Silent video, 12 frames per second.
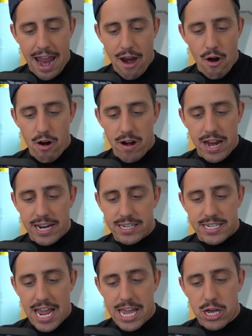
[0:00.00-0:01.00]
air
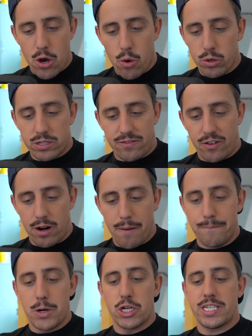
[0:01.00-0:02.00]
intake hose for a
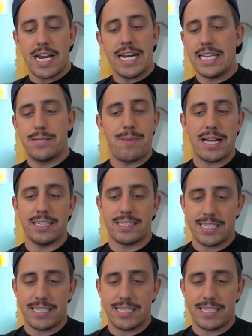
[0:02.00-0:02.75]
Mercedes-Benz